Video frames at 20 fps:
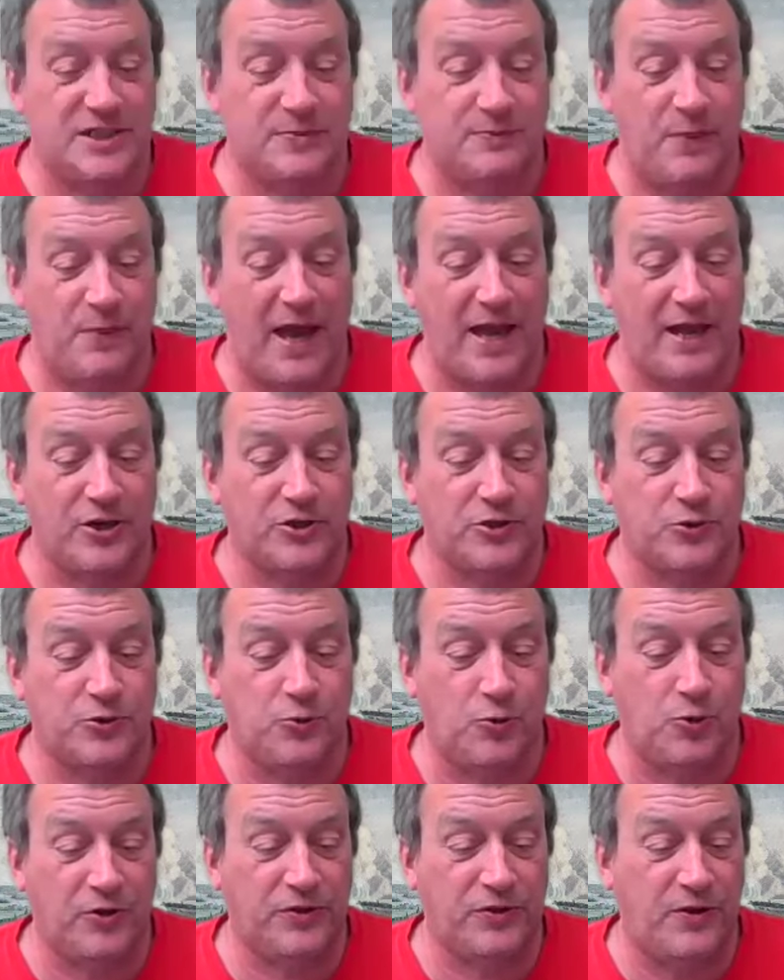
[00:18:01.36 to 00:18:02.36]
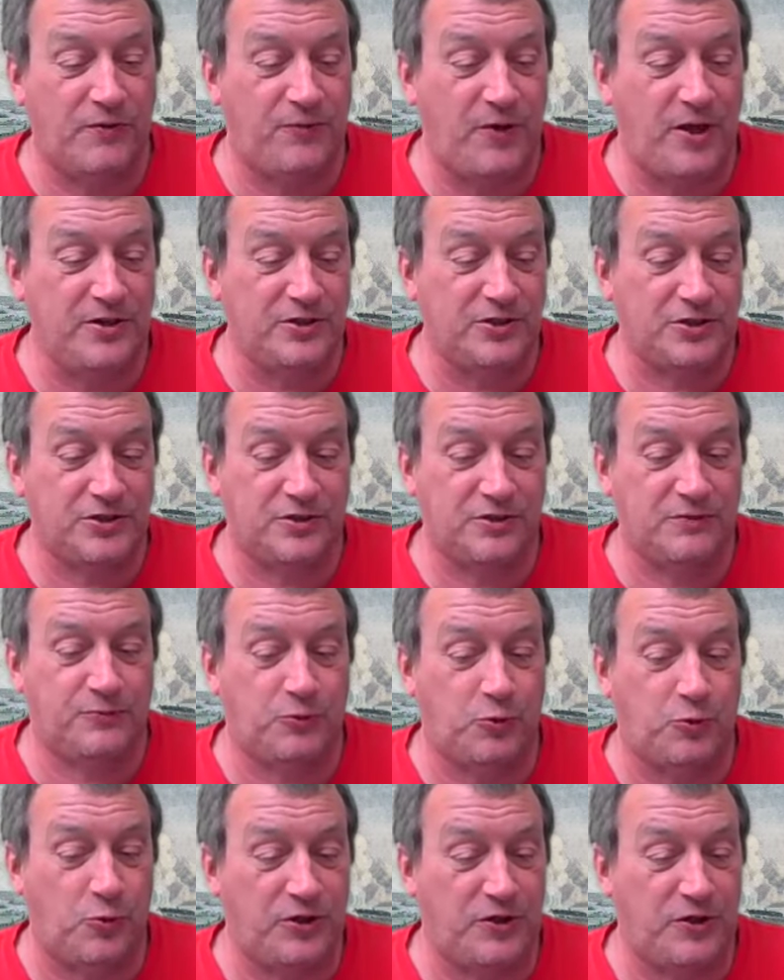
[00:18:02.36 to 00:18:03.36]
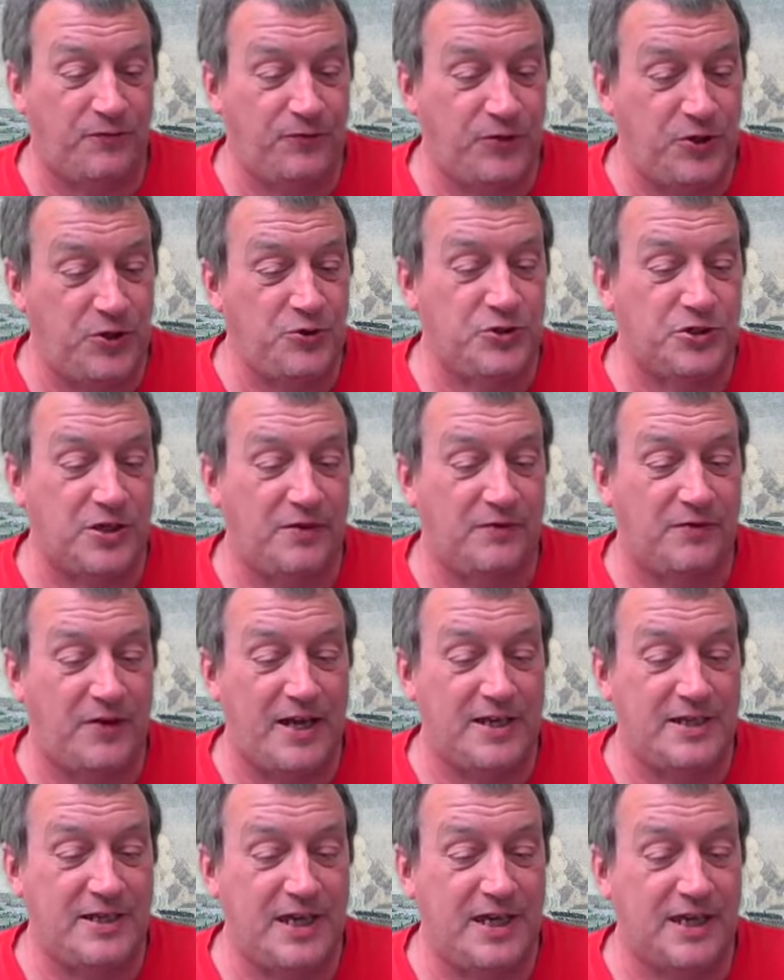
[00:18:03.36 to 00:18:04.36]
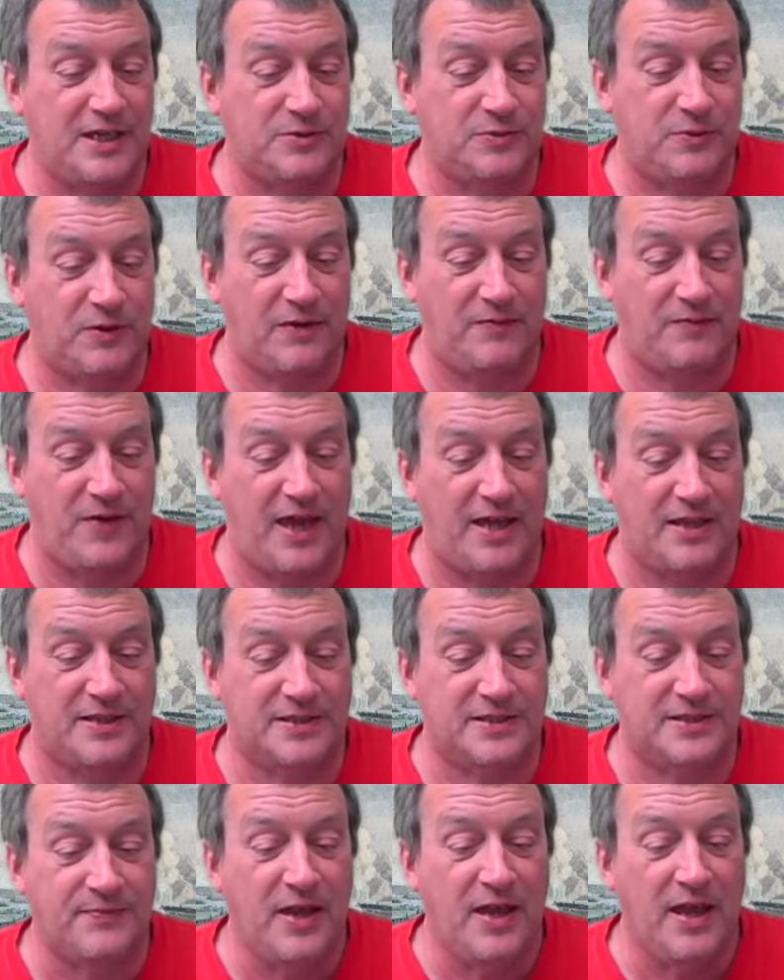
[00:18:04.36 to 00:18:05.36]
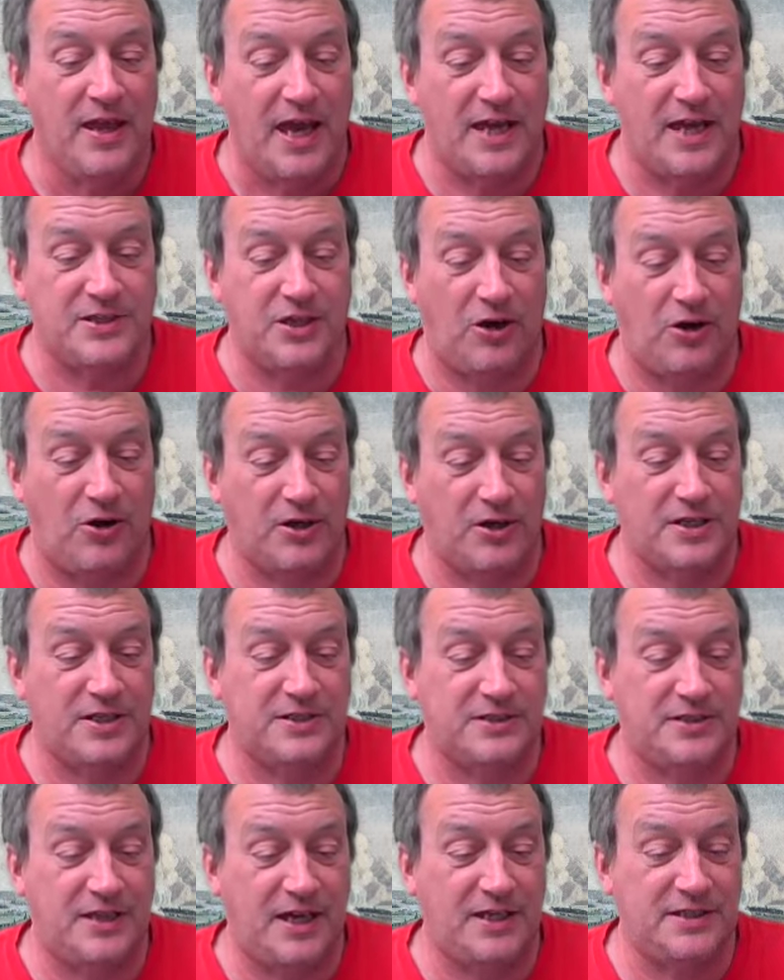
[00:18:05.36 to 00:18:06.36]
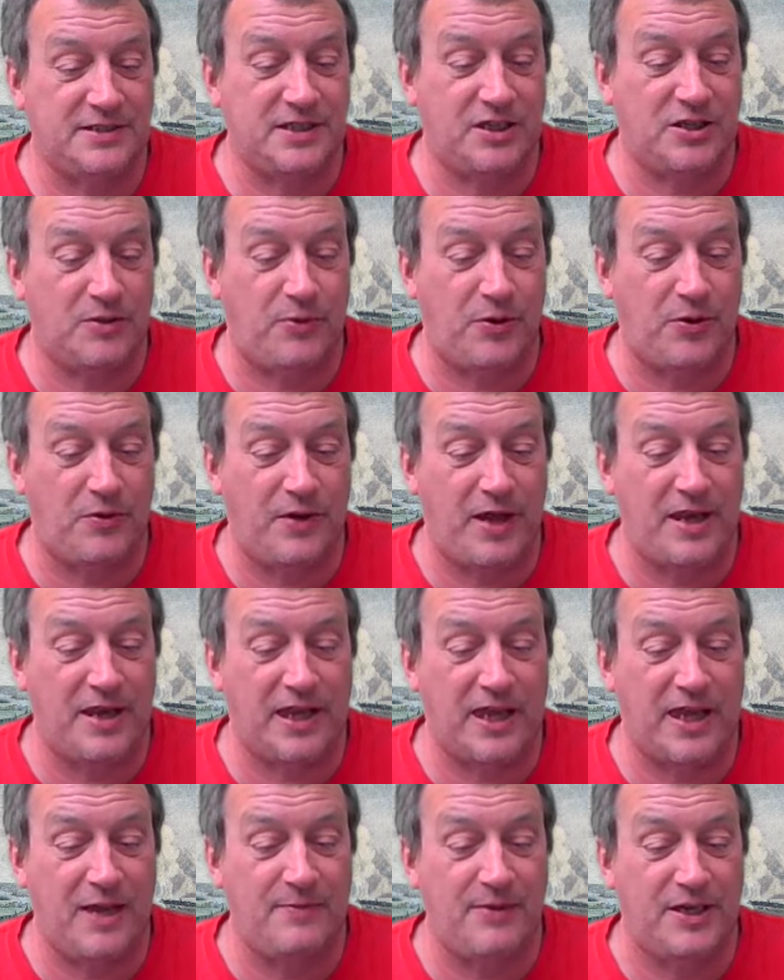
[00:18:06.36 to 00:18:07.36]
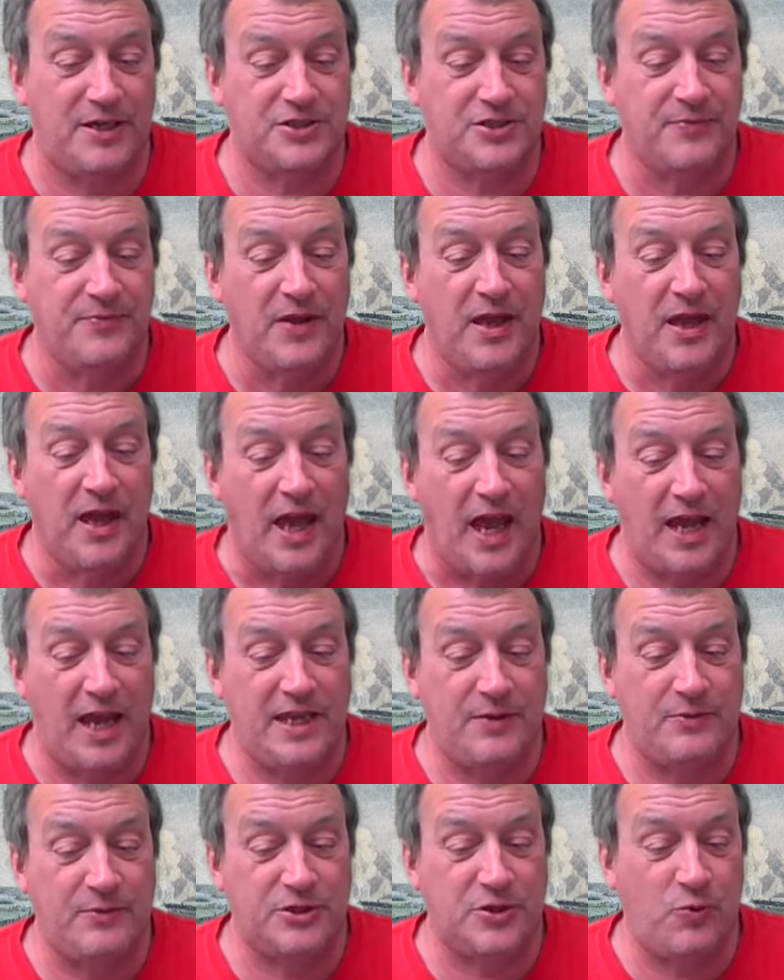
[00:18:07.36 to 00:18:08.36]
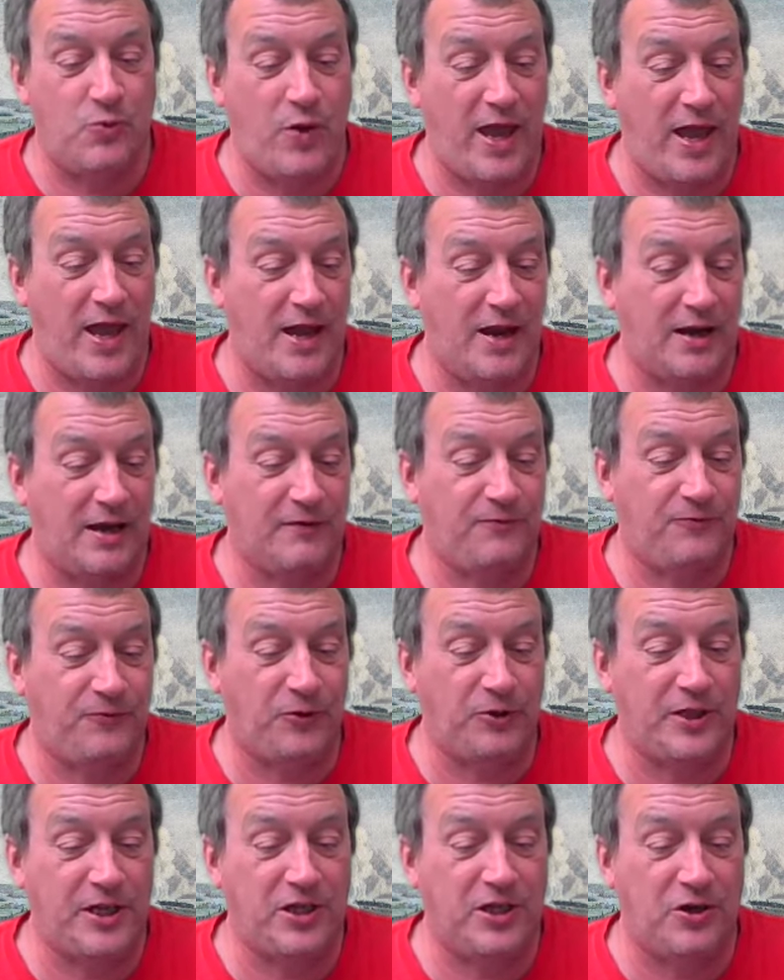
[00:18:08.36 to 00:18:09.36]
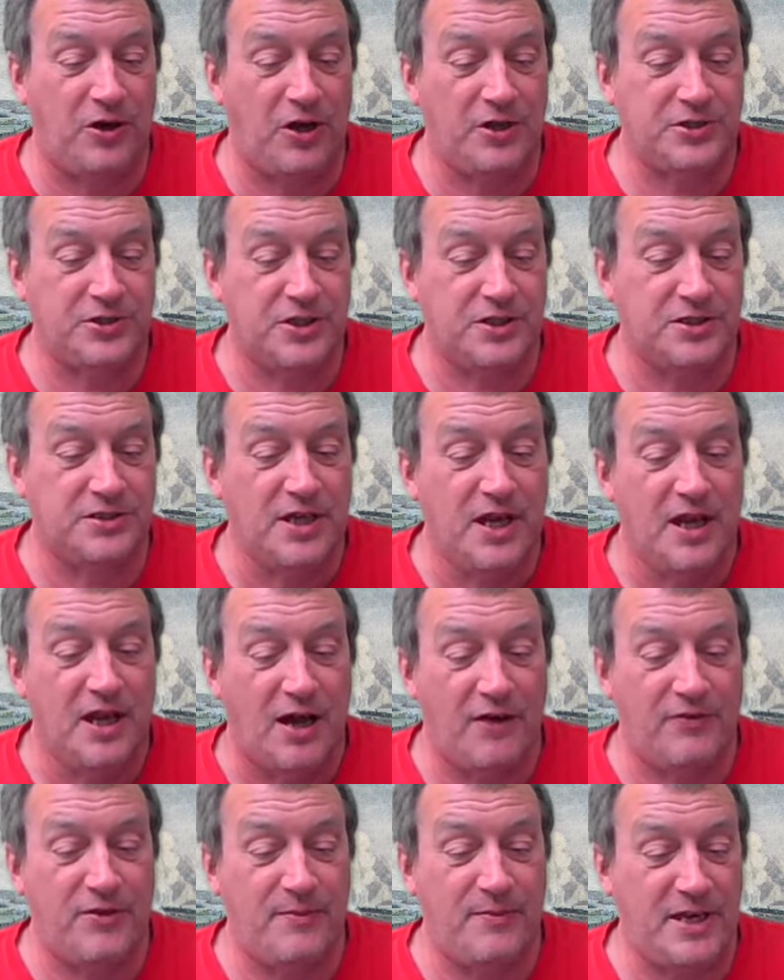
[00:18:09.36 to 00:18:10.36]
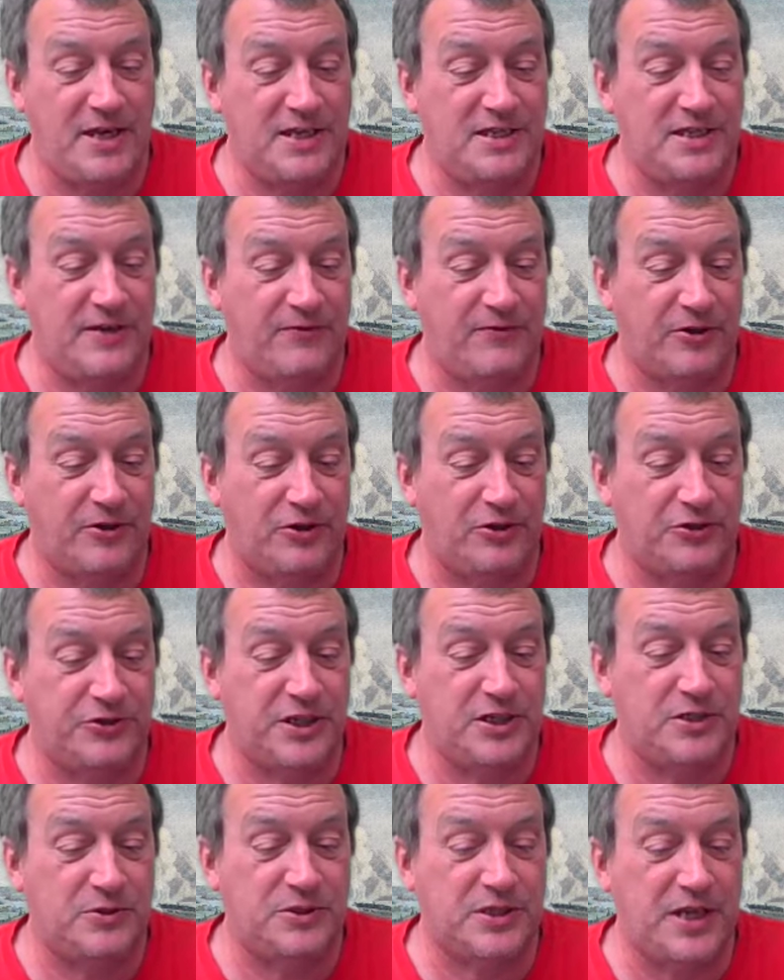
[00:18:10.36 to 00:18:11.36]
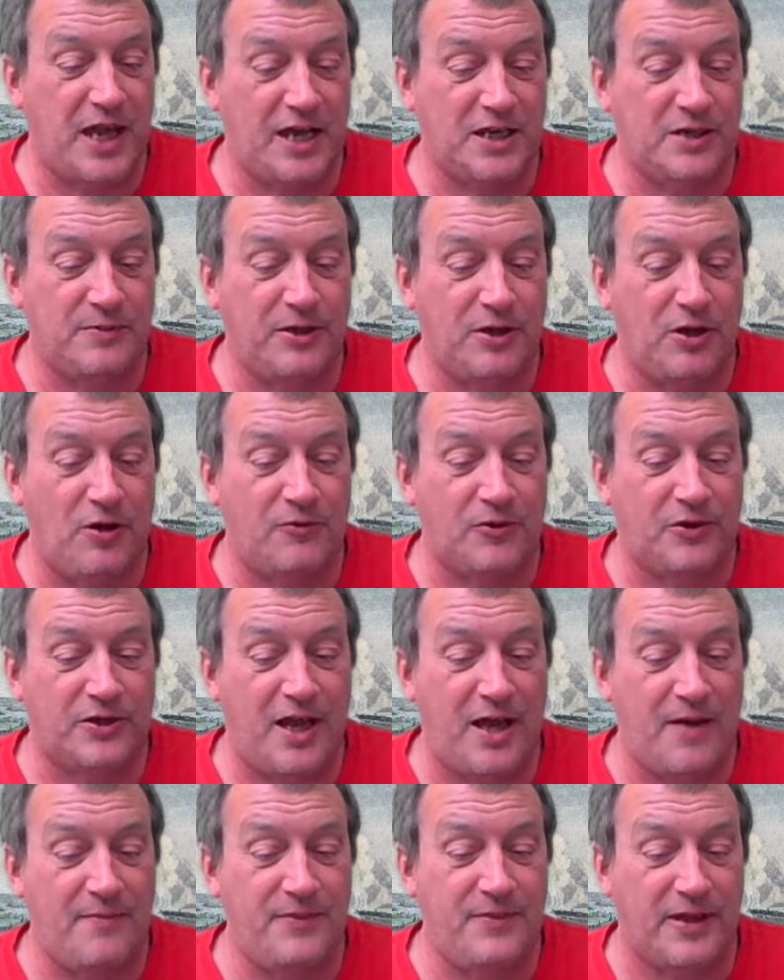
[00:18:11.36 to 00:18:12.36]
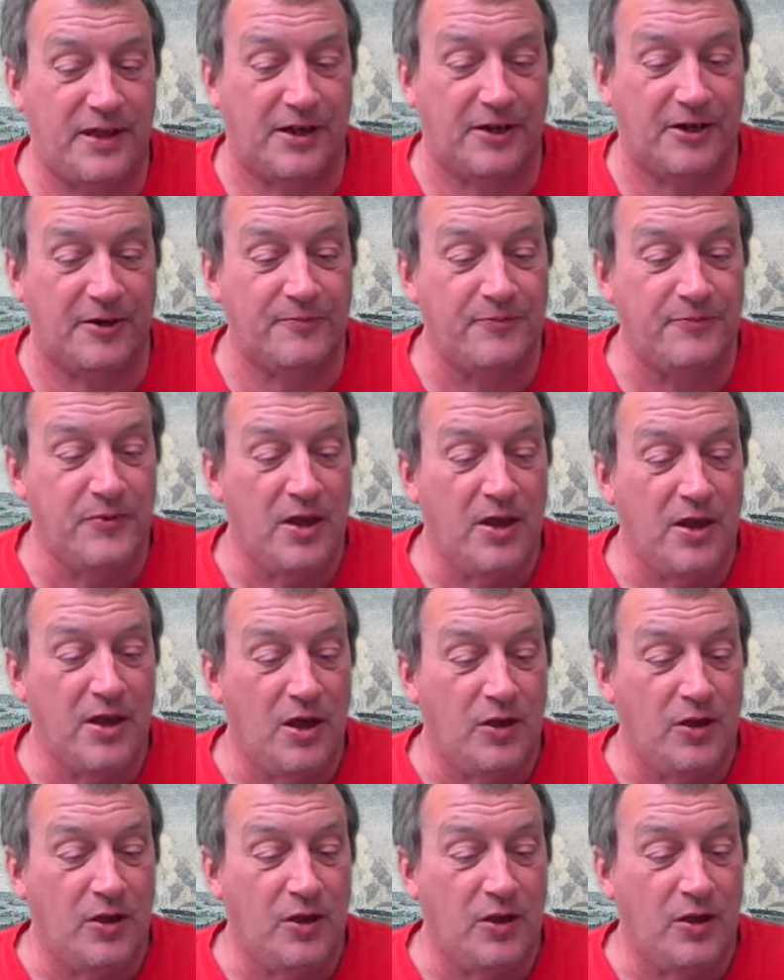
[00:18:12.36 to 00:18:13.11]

he aspired toward the function toward the fusion of ideas with events, as the artist does in the poetic image, and he was aware and fully conscious of the many difficulties which had to be overcome here.